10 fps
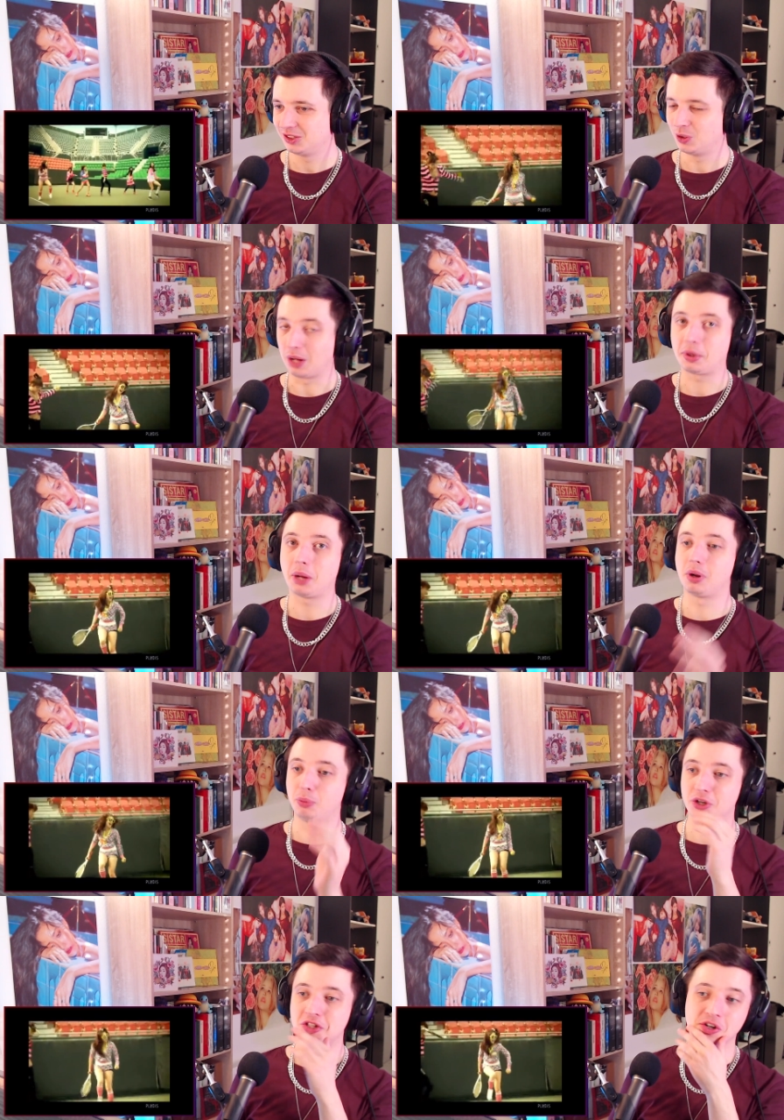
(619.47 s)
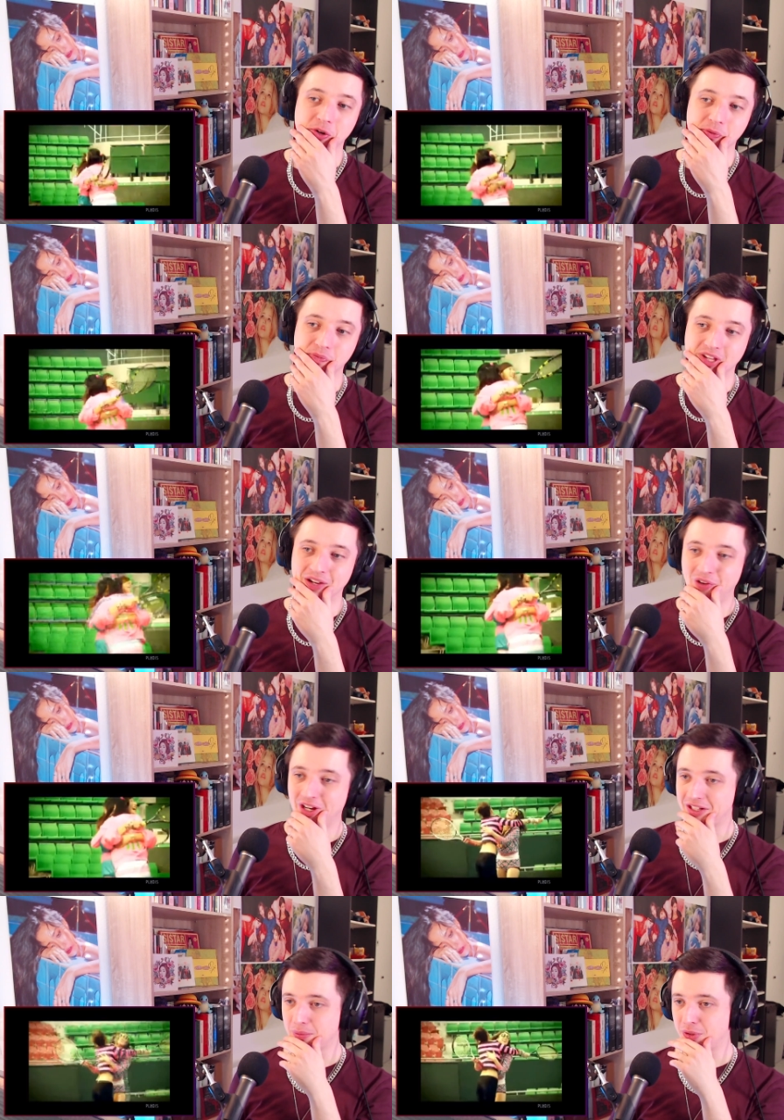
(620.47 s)
With upcoming bridge though. I really
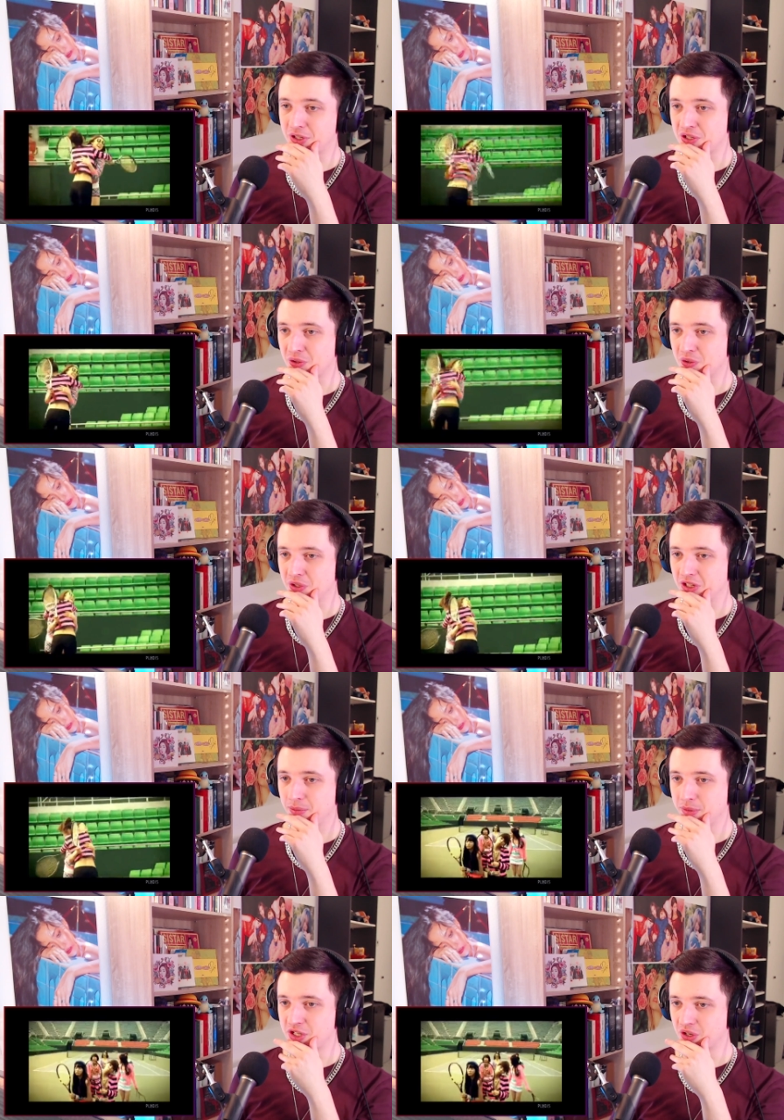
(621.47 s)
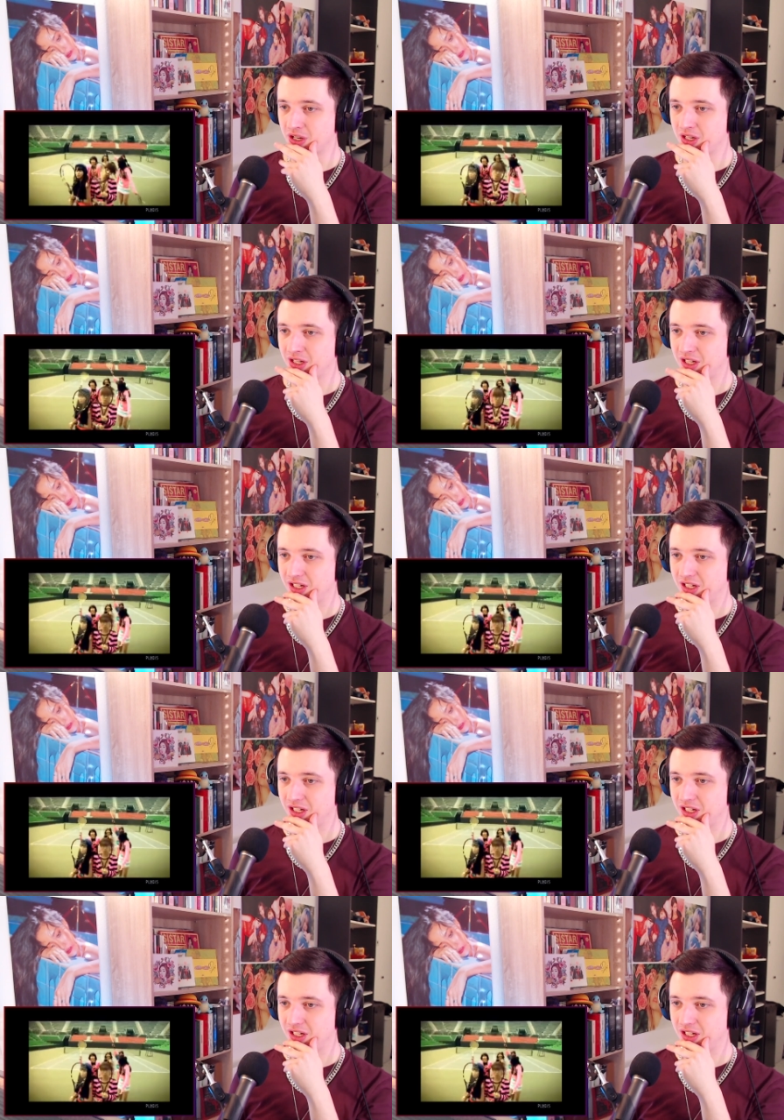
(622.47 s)
like the bridge too by Jung-A.